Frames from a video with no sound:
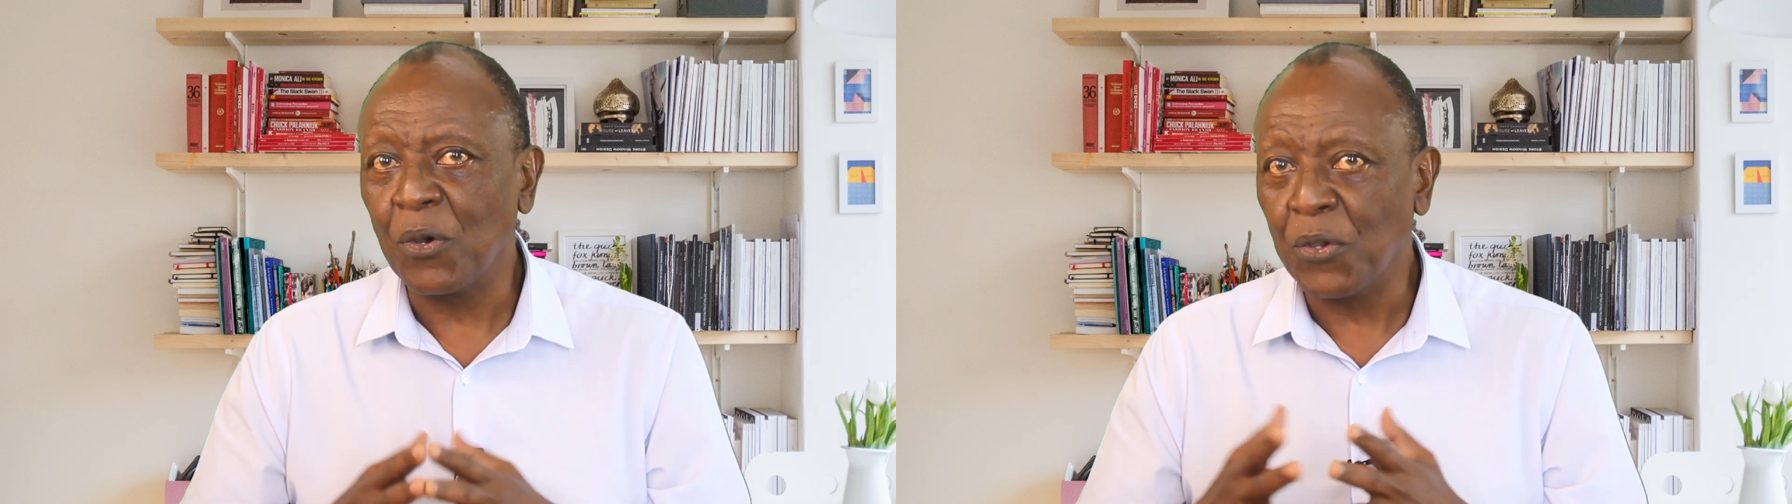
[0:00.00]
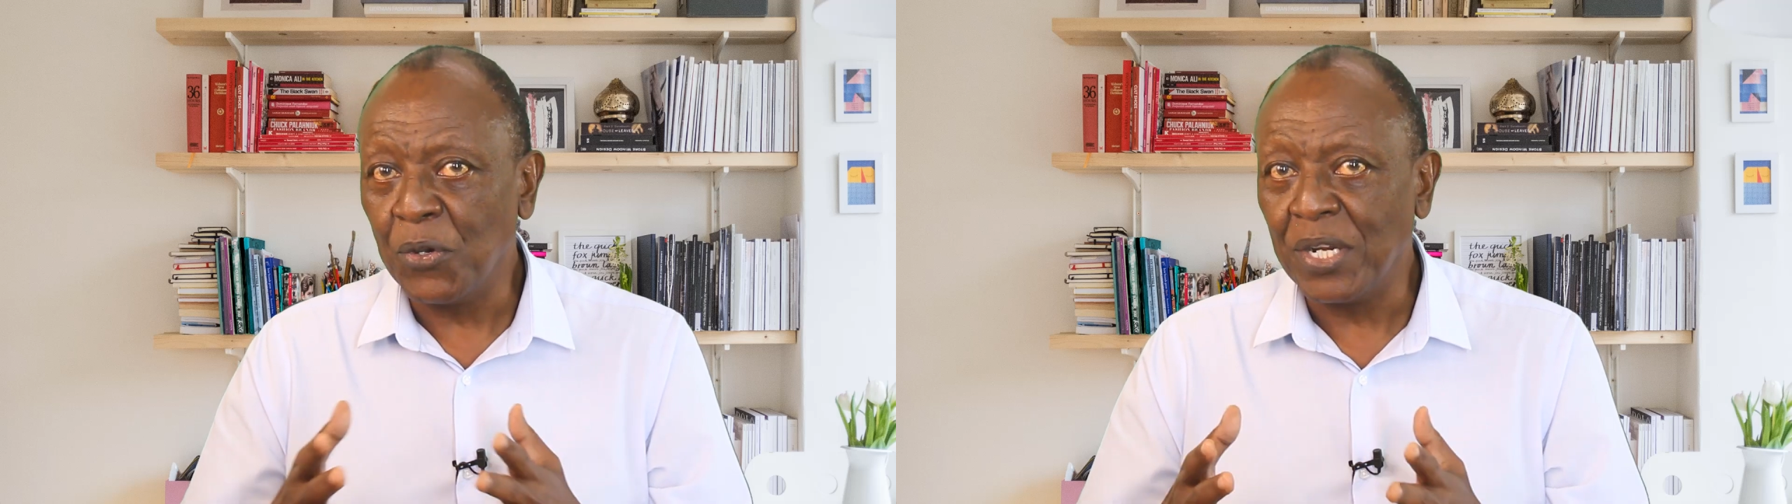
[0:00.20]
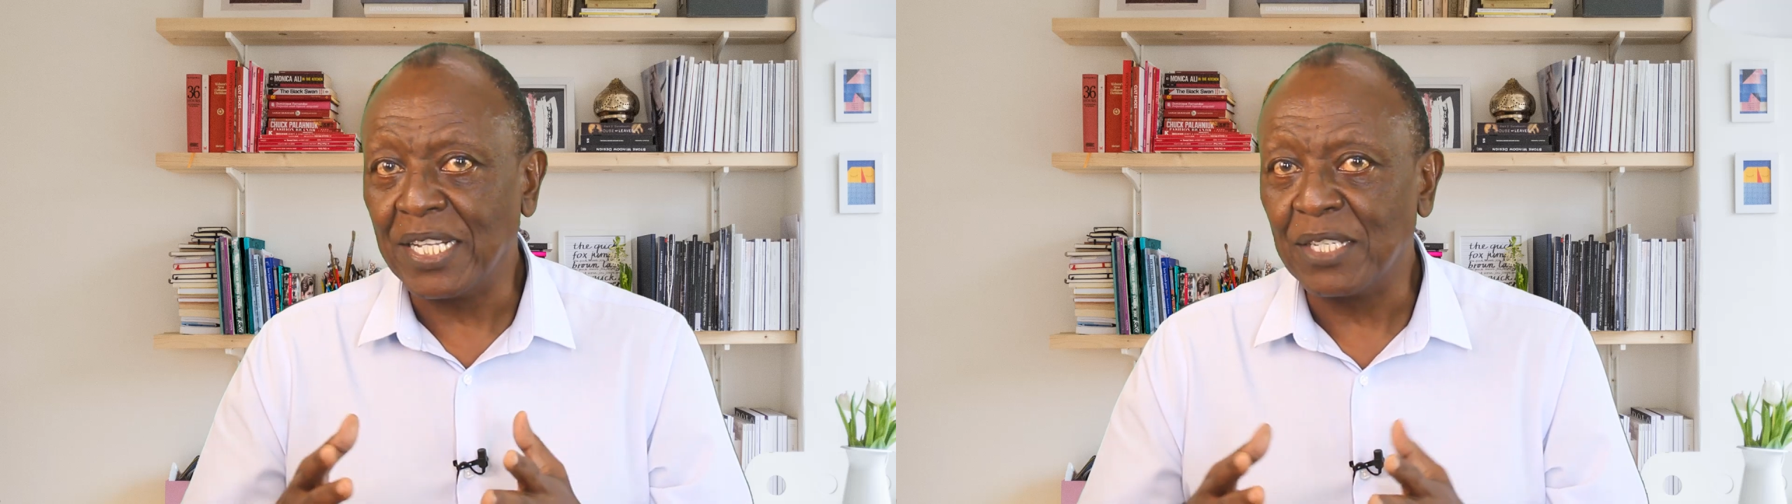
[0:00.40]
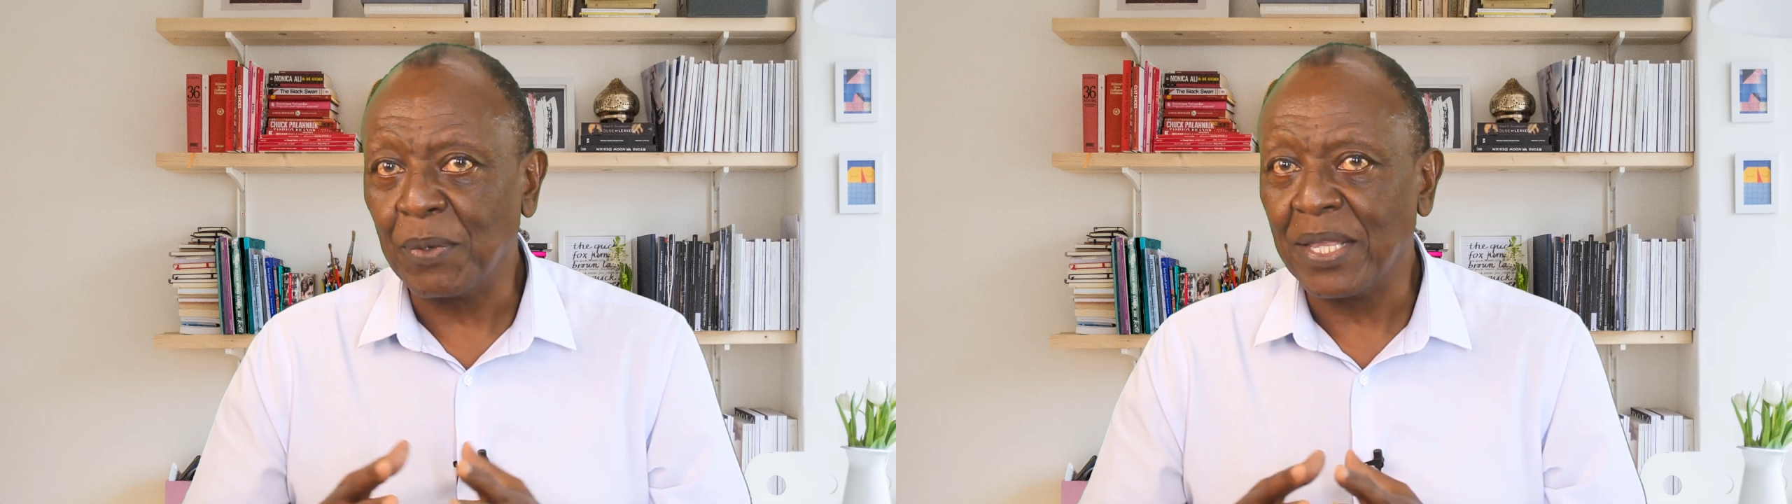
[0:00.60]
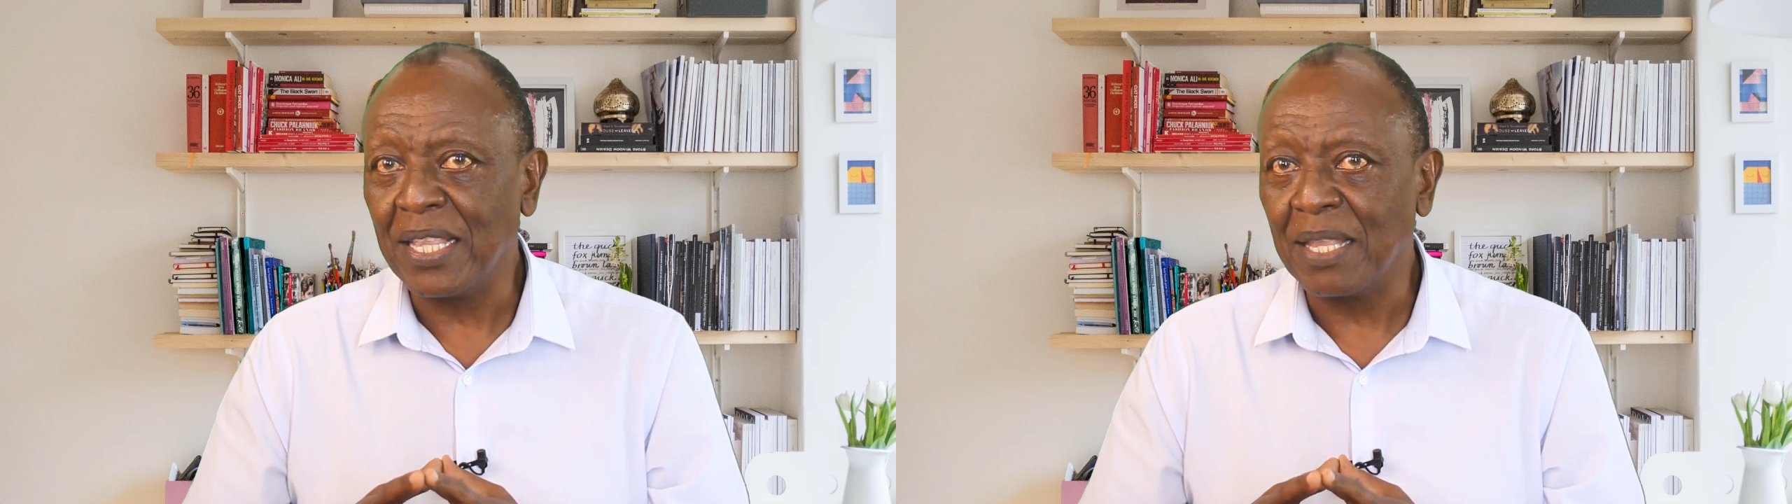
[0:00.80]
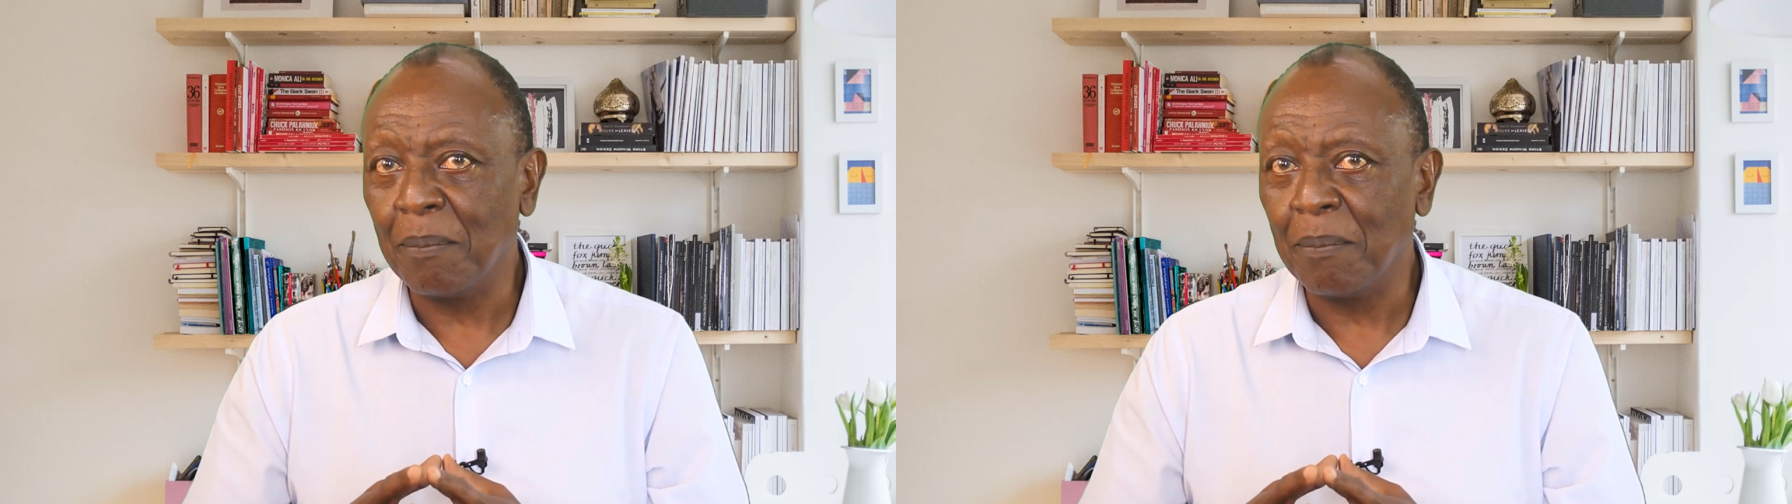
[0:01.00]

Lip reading: or units within the